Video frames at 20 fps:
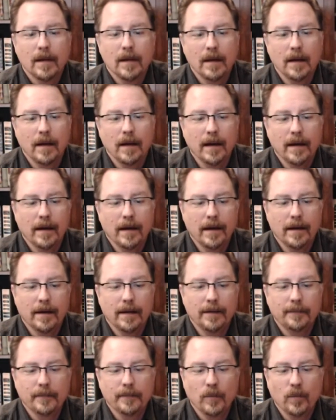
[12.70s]

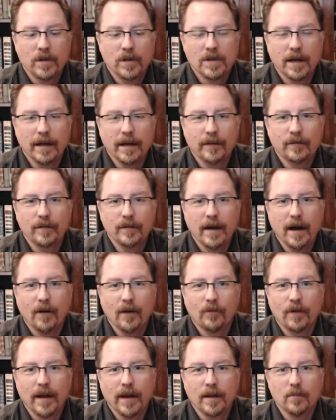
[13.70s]
um, which I have now
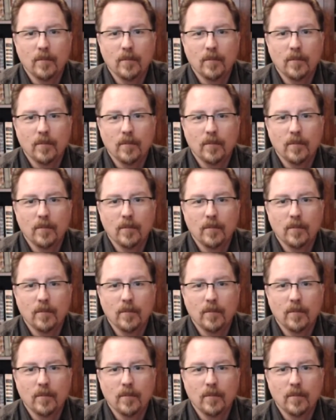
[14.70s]
read